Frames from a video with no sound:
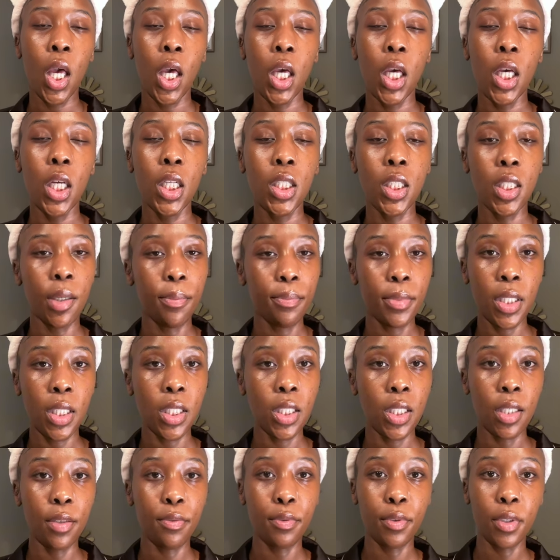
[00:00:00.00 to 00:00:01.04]
It's something
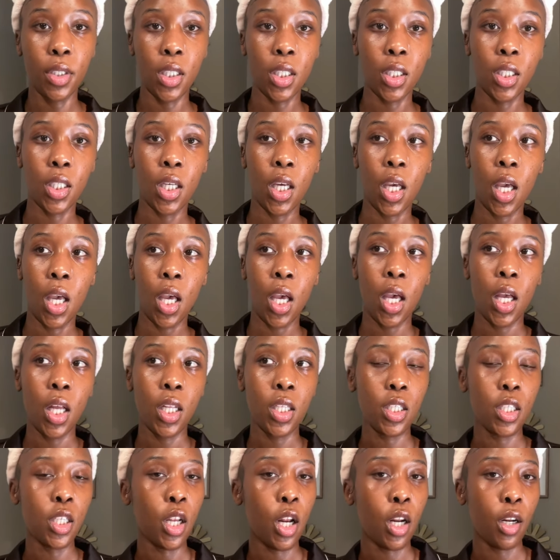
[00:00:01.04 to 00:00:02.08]
different
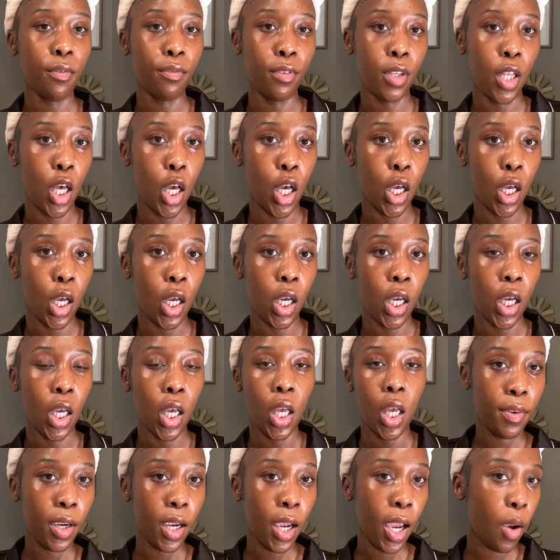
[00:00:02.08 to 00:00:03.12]
it's not a vlog.
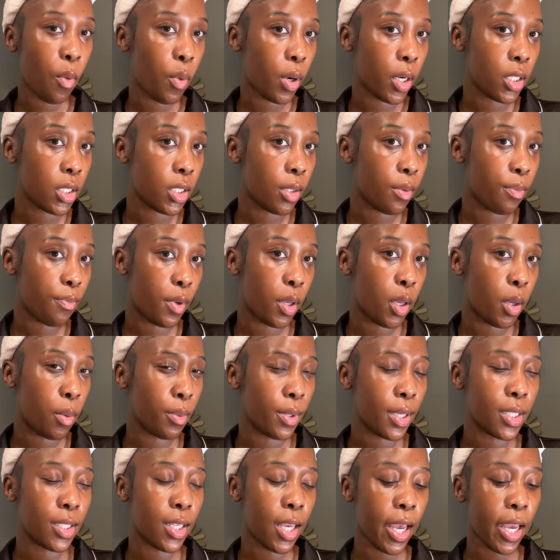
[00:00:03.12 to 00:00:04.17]
And I wanted to film
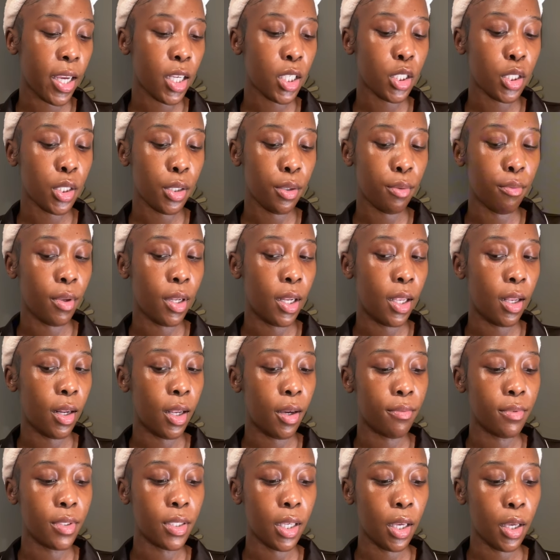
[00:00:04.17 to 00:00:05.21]
because I actually really
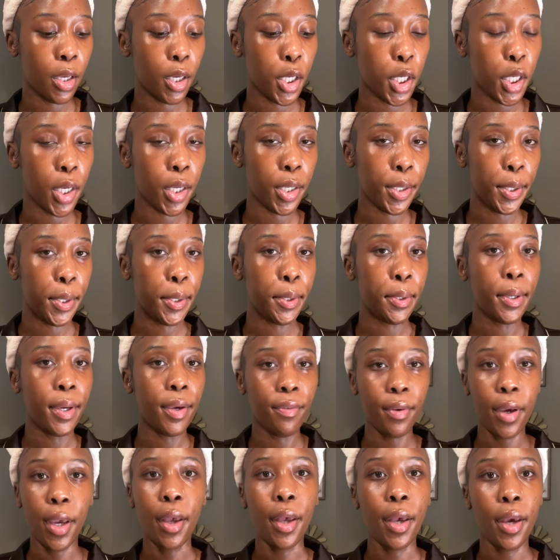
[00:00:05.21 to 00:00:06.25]
love skincare. Like
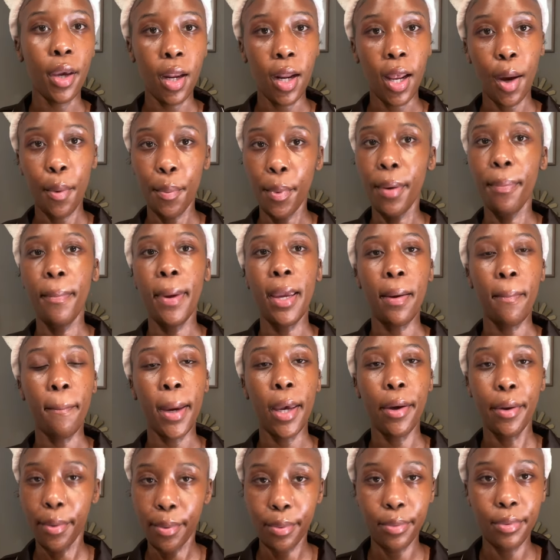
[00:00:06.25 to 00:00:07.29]
if I could, I would make
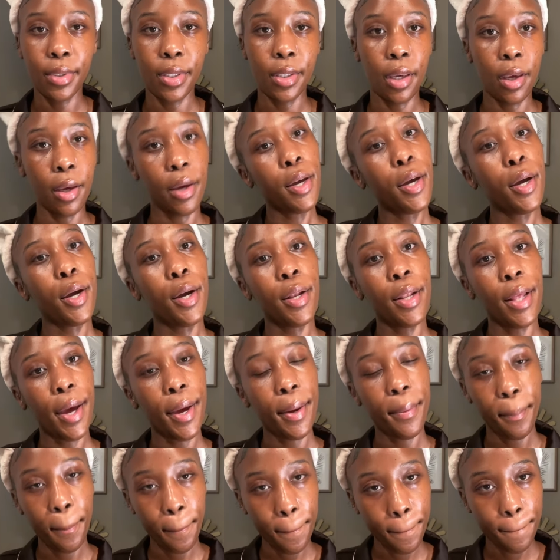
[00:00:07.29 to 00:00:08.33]
my own skincare
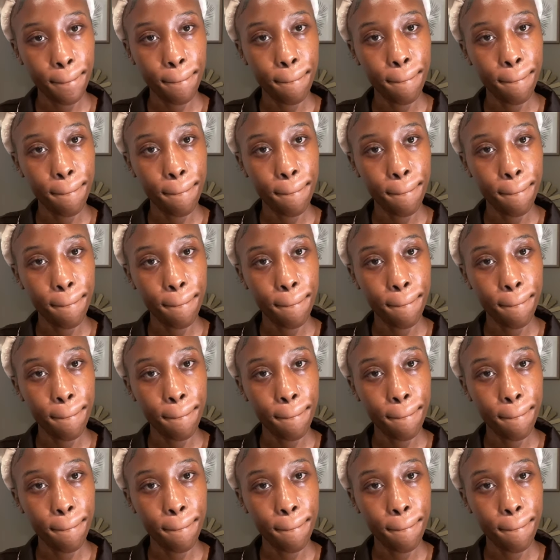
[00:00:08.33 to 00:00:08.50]
line.